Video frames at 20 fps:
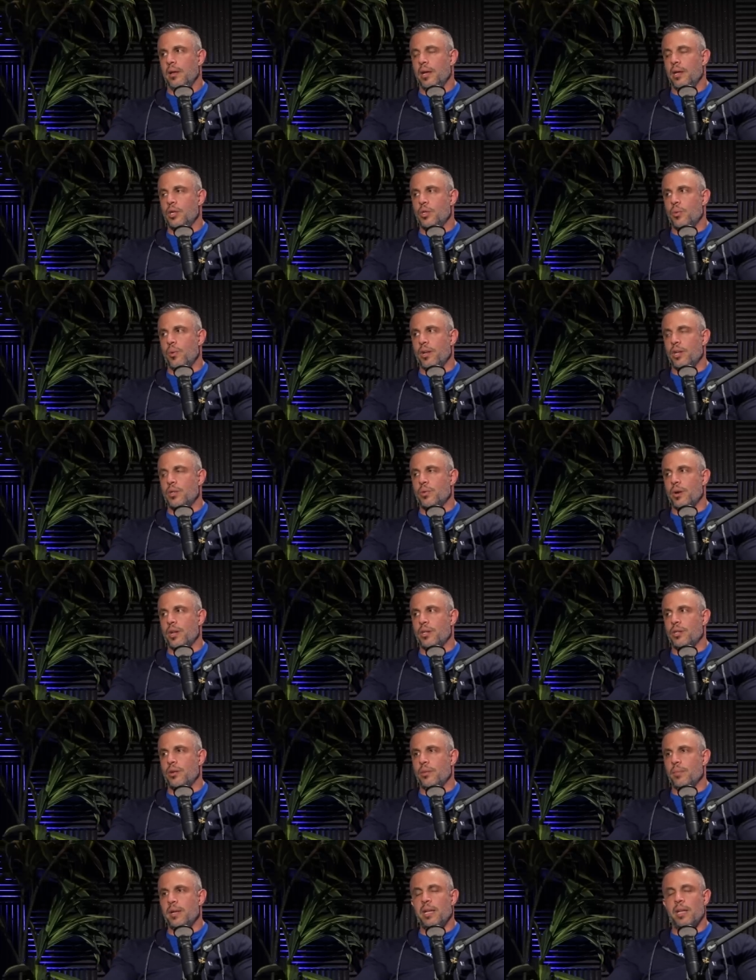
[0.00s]
in twenty
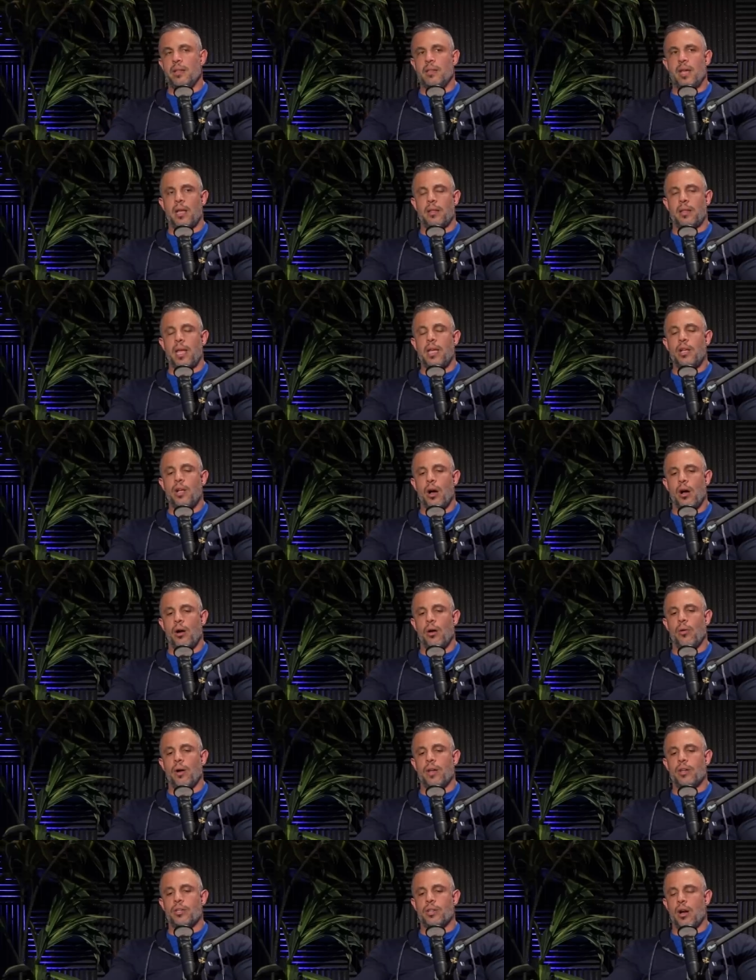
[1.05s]
twenty-two, meaning they, they
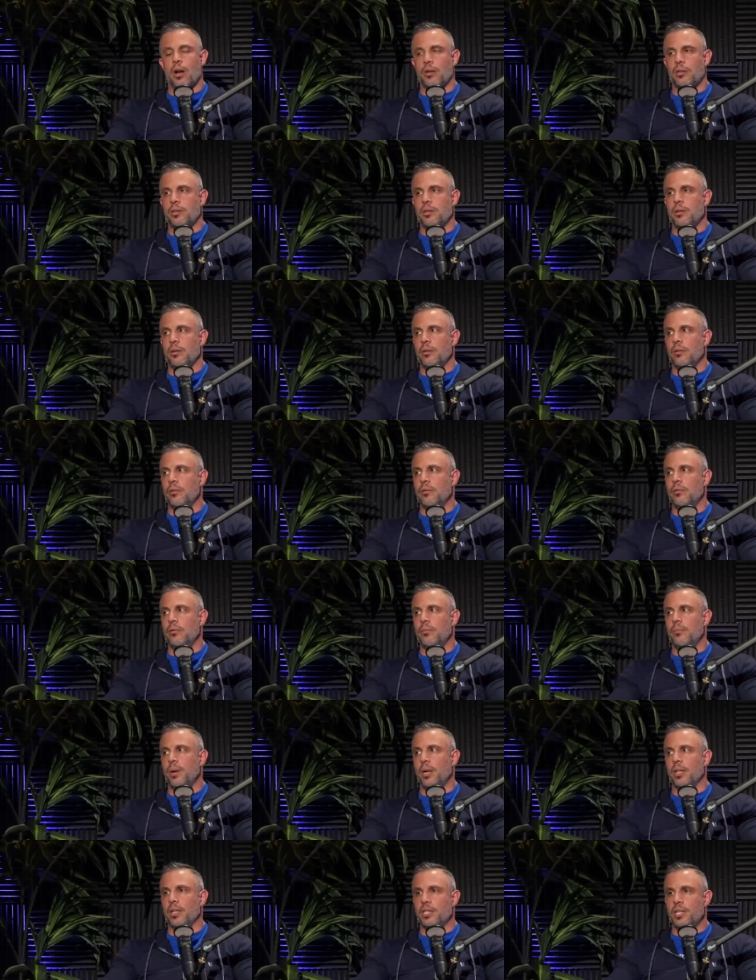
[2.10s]
go and talk to
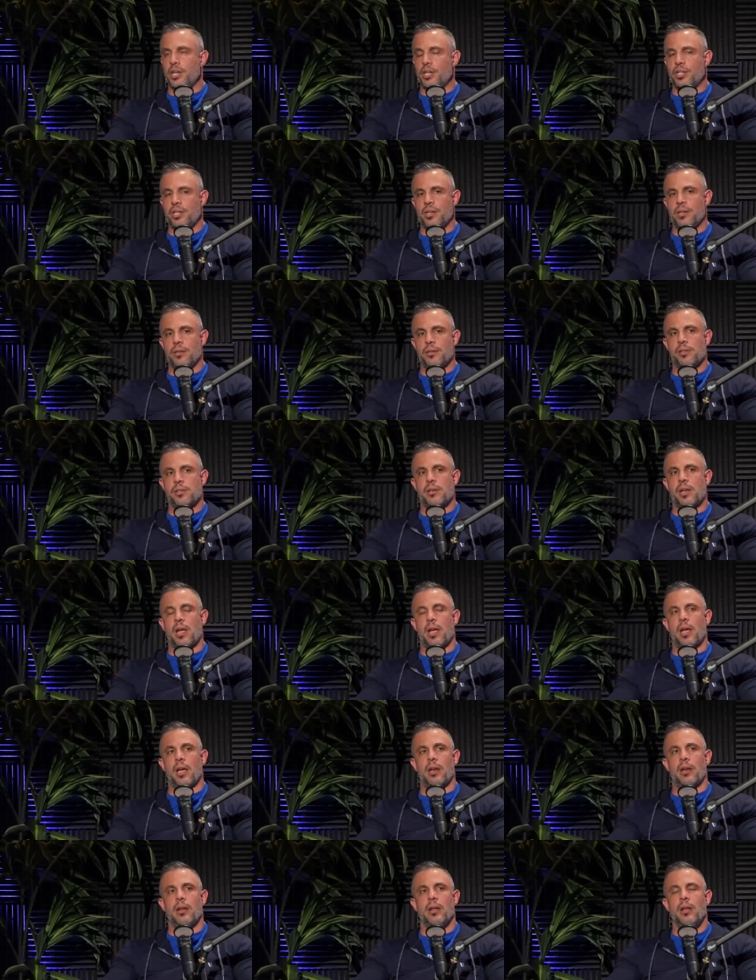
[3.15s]
politicians
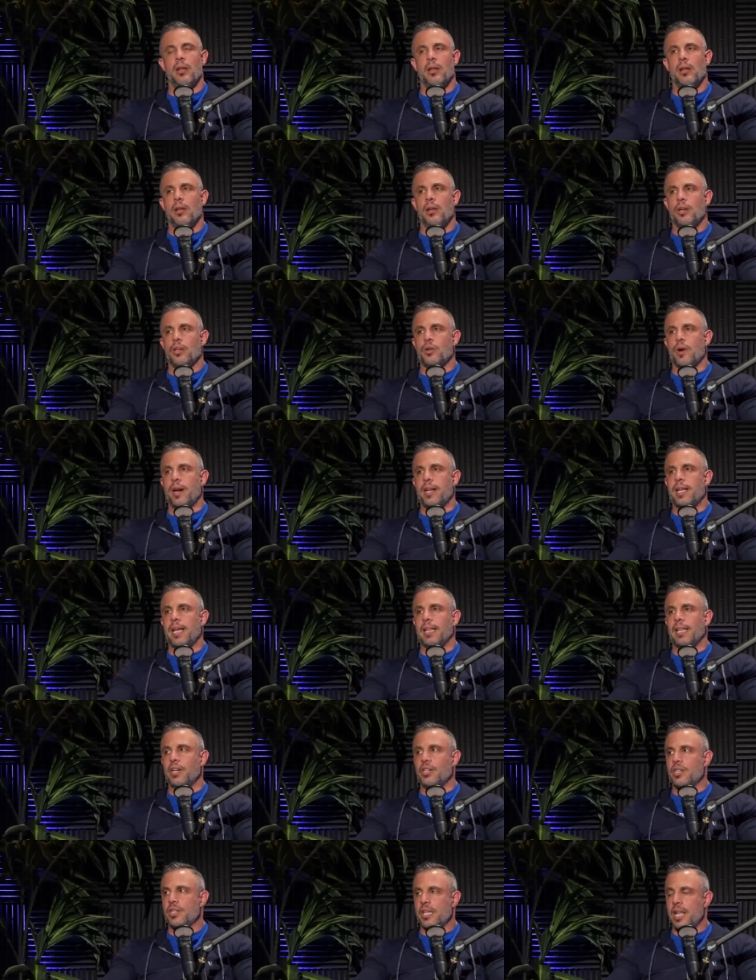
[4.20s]
and try to get
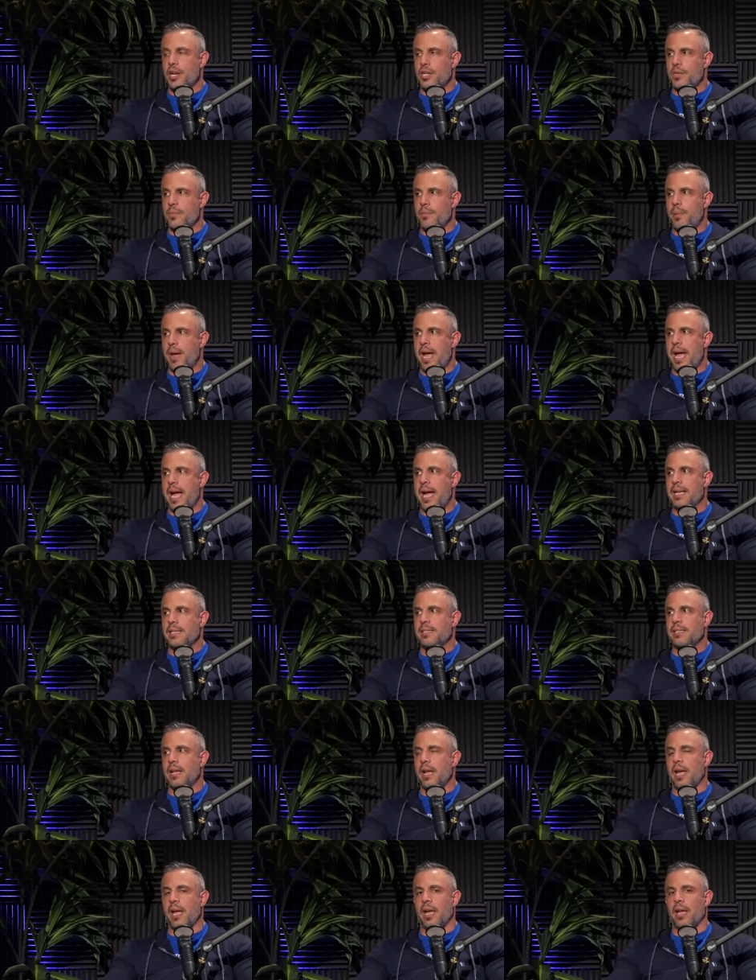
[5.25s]
legislation
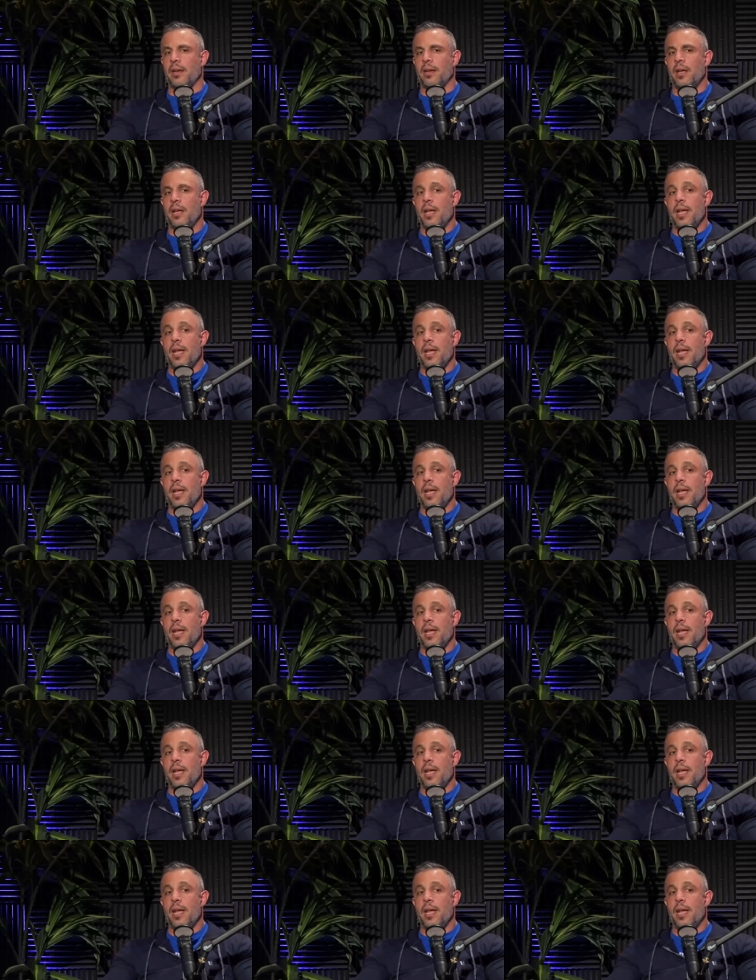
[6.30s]
passed. And